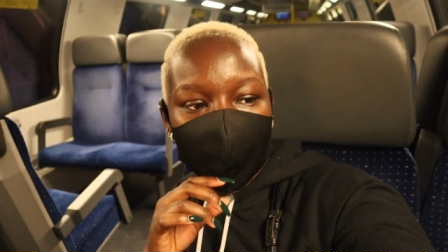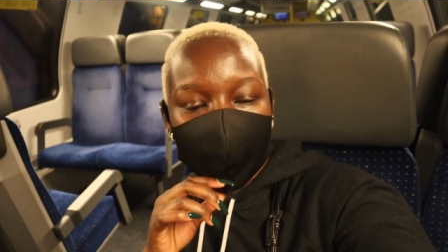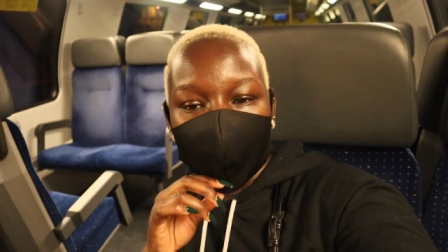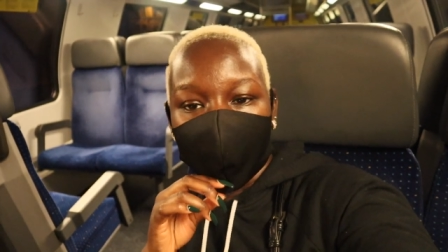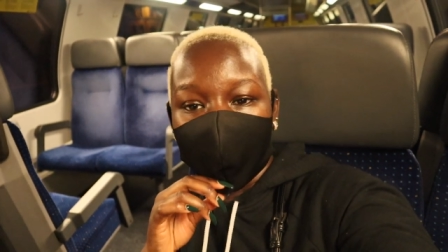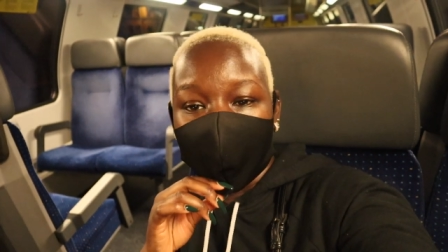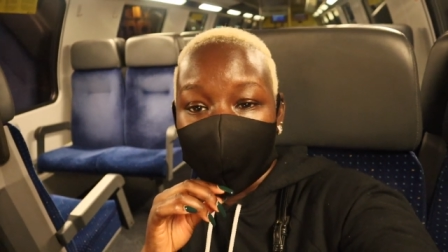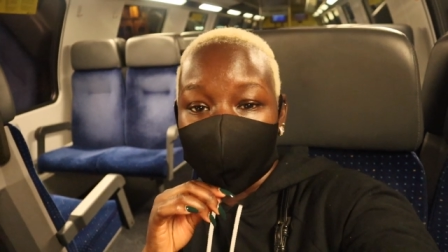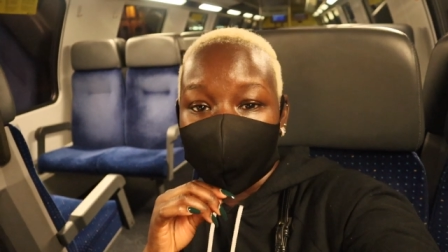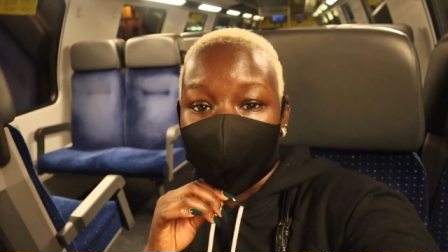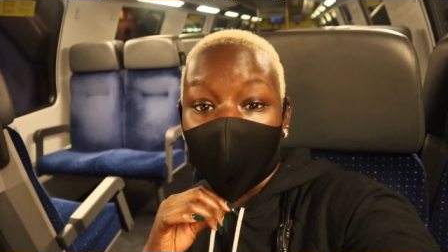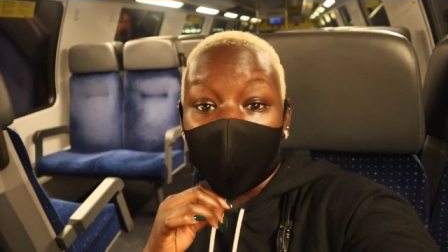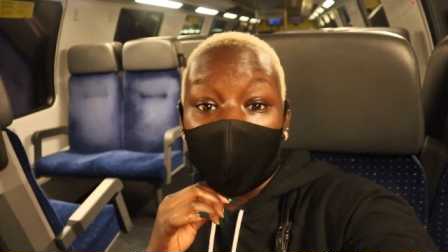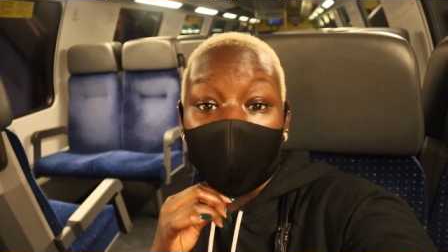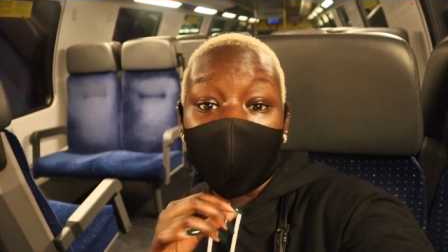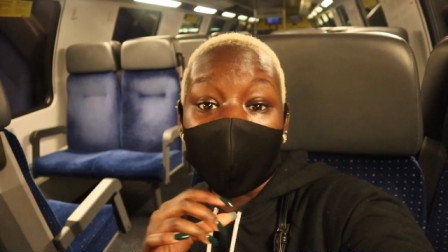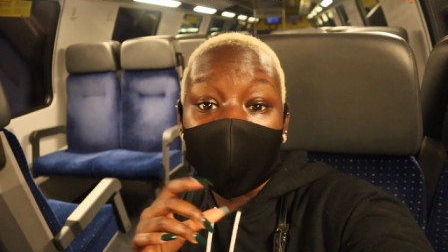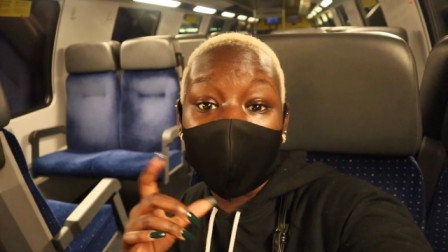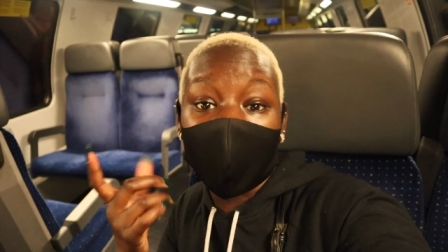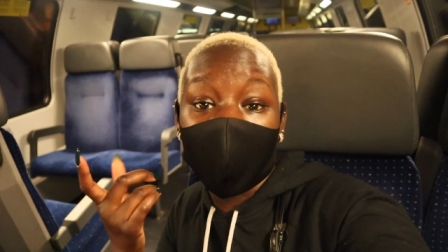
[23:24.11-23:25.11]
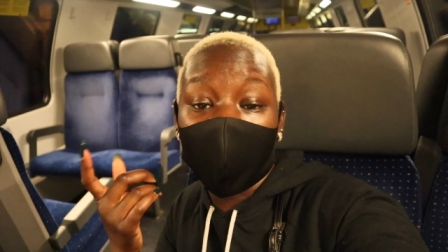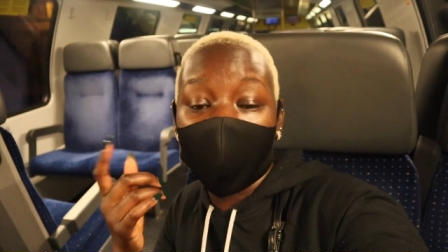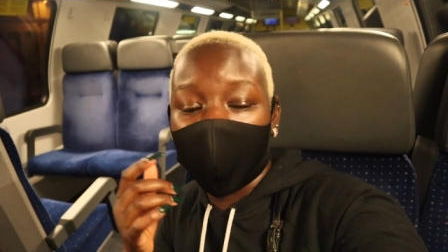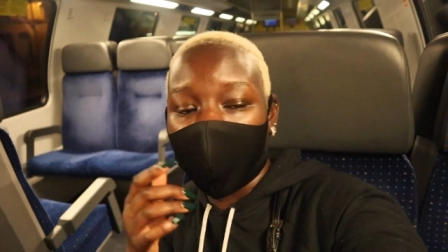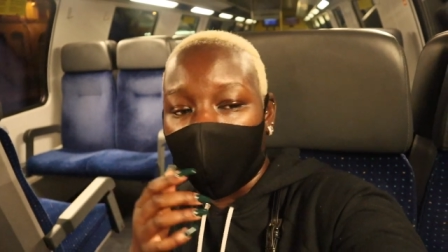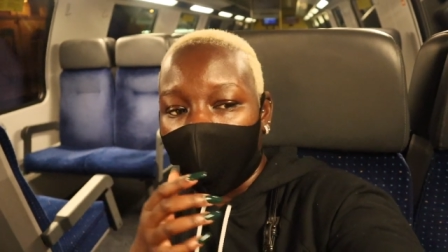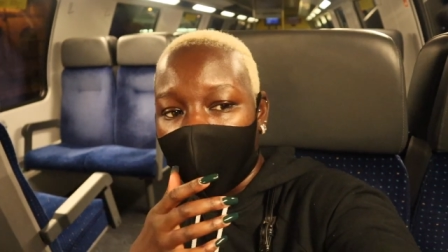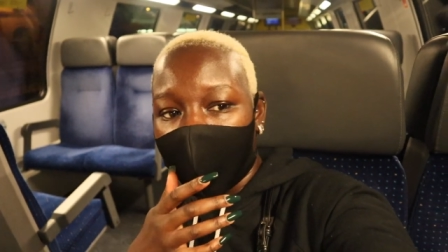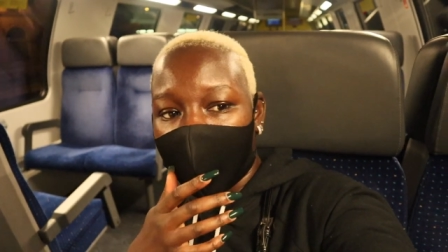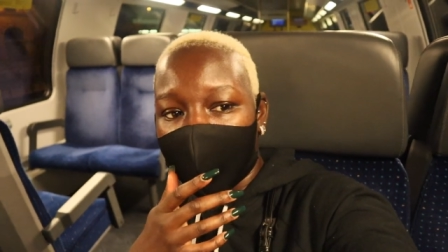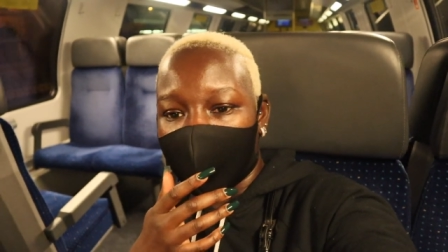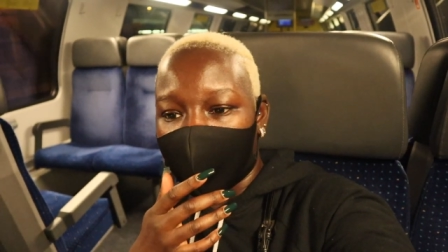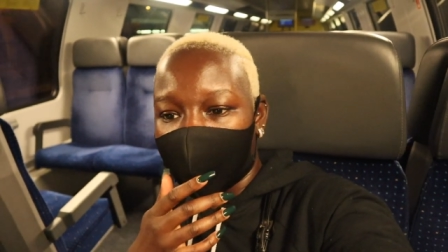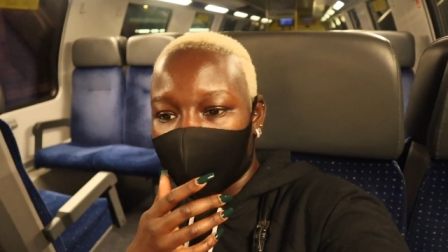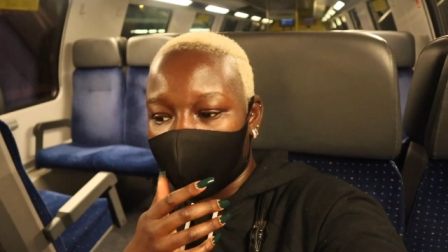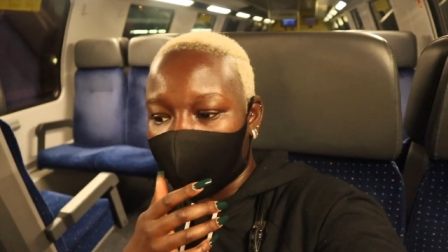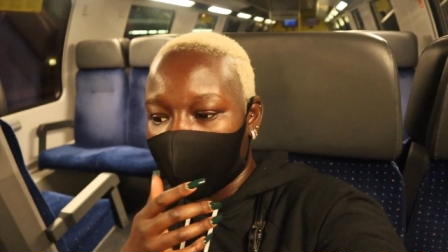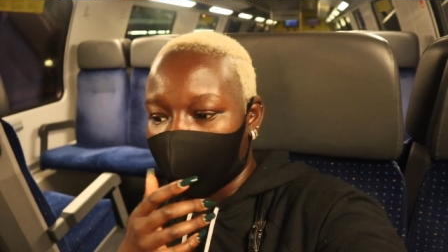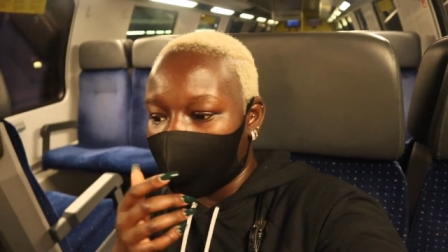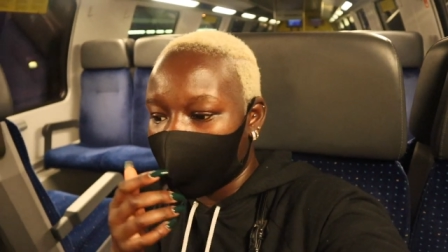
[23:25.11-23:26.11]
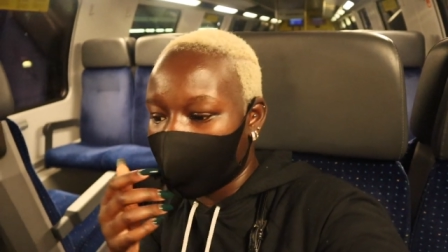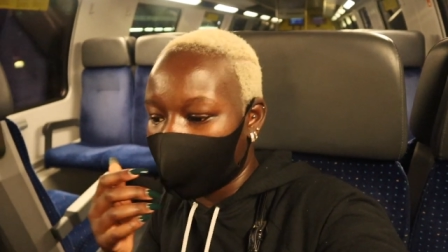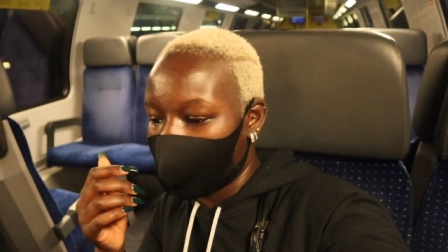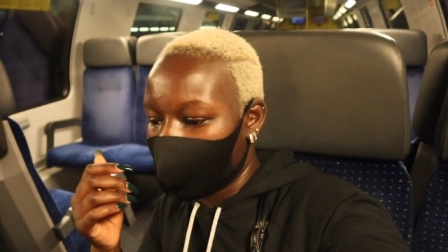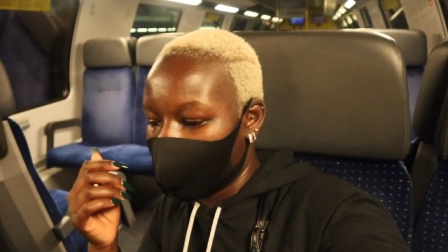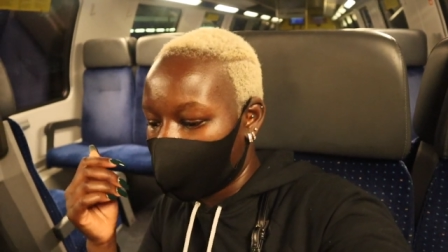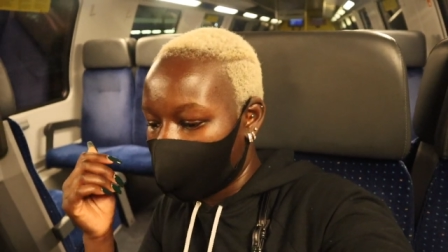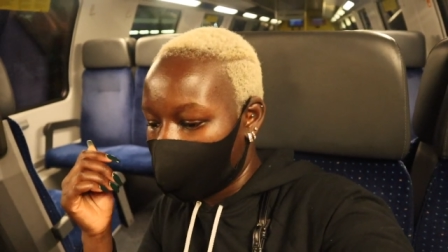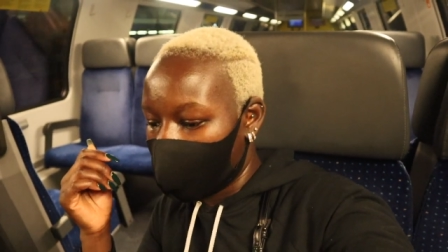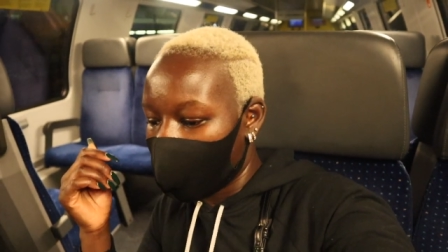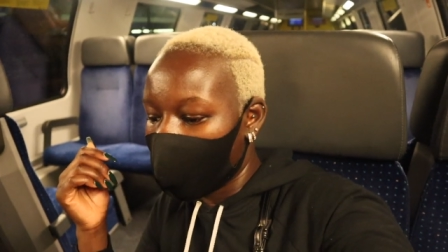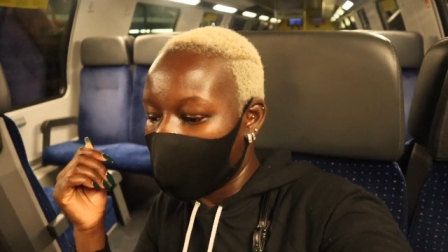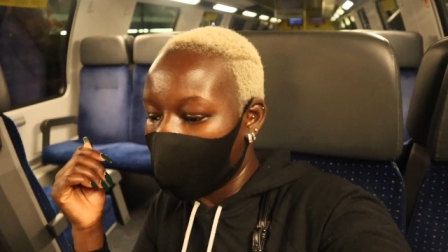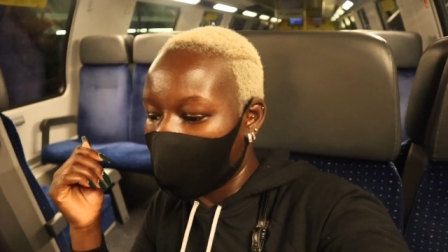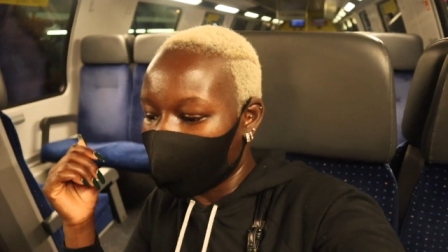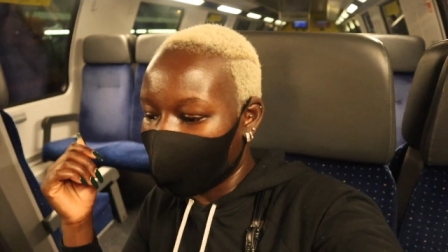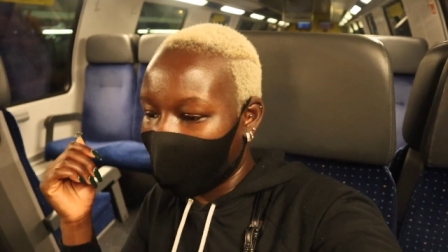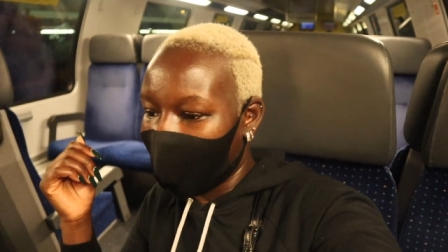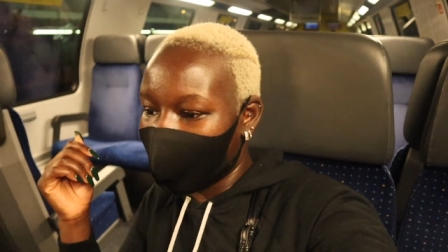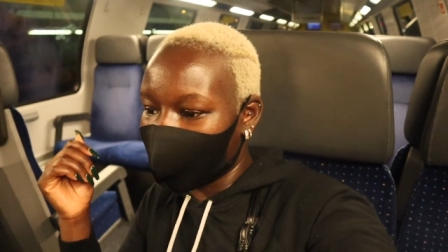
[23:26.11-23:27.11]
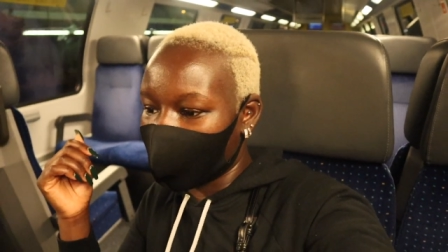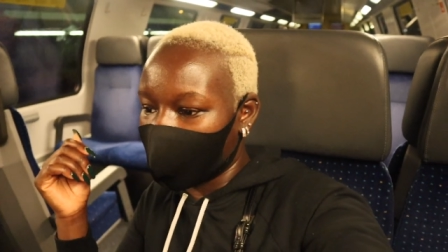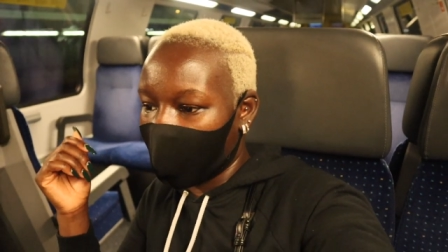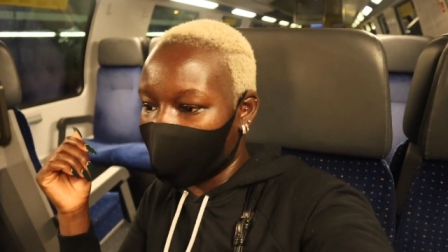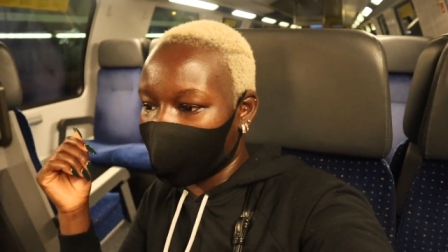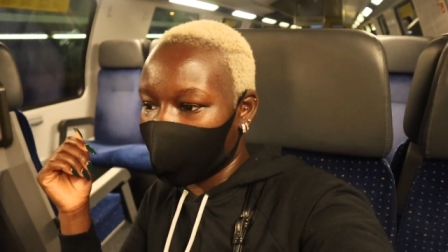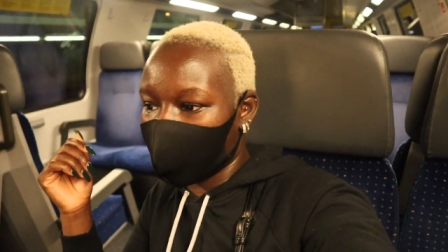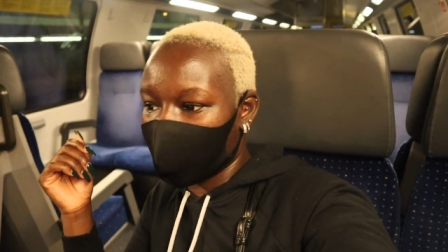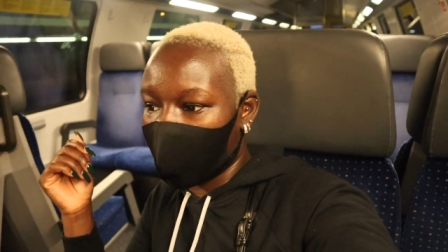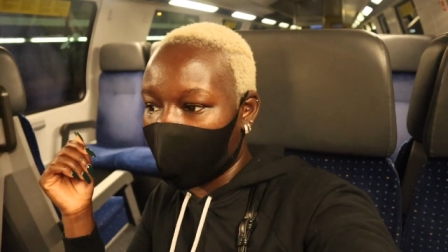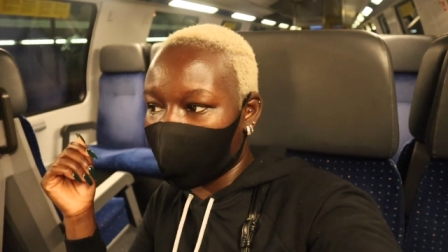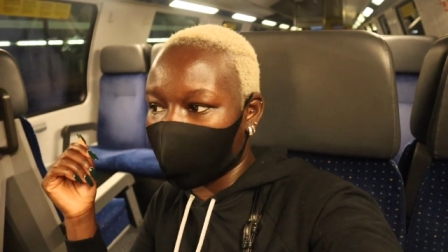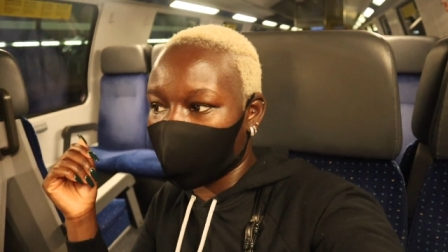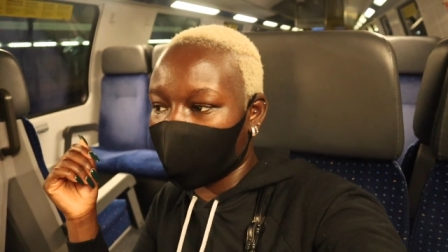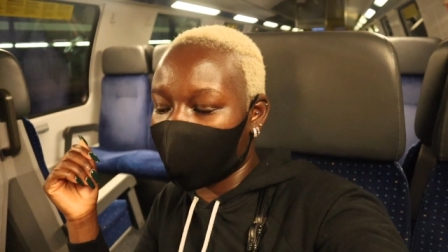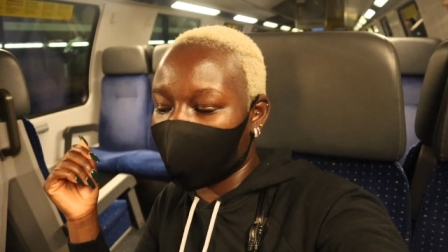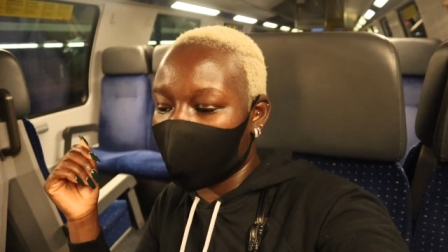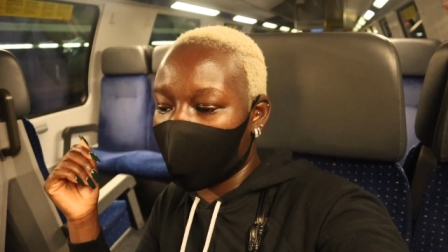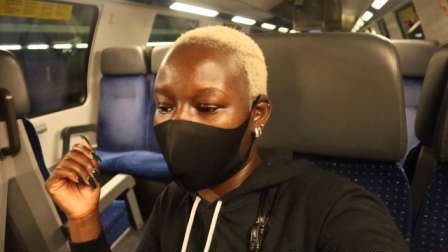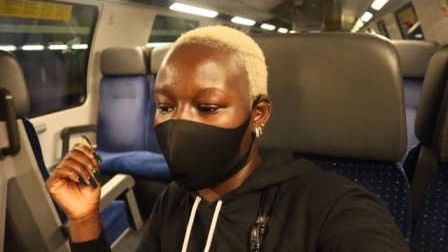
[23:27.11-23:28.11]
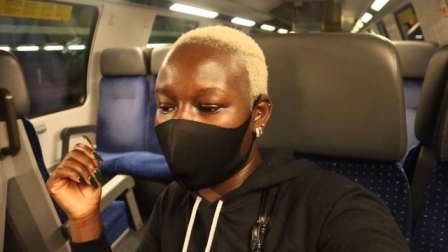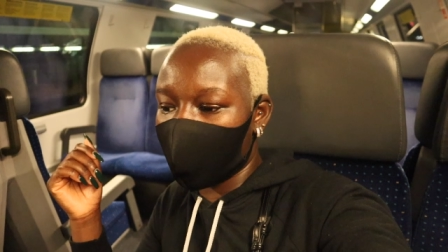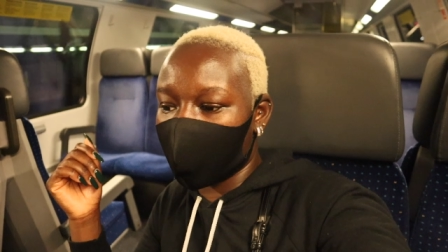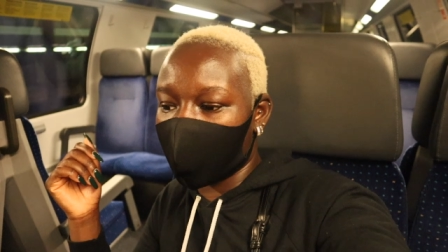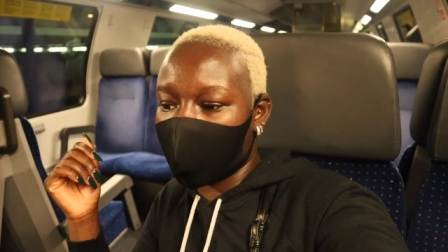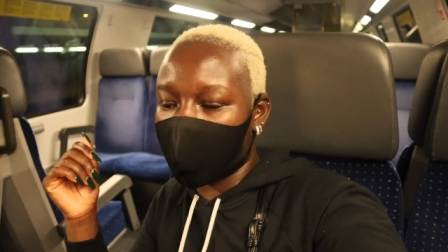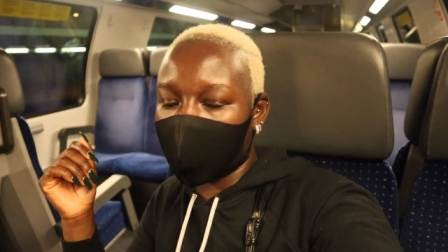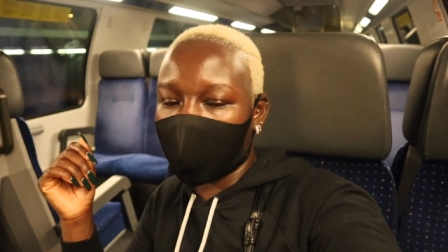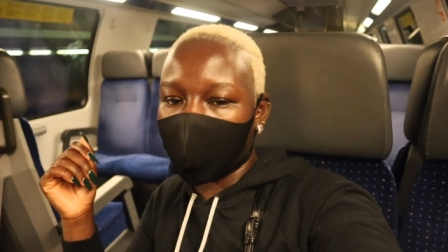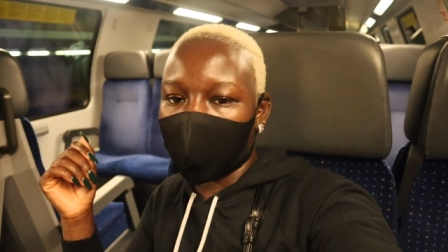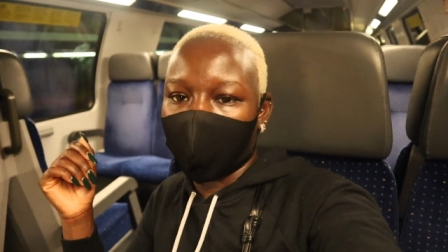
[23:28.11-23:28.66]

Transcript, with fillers: So that's, we're an hour ahead. All right, train, I'm trying to record.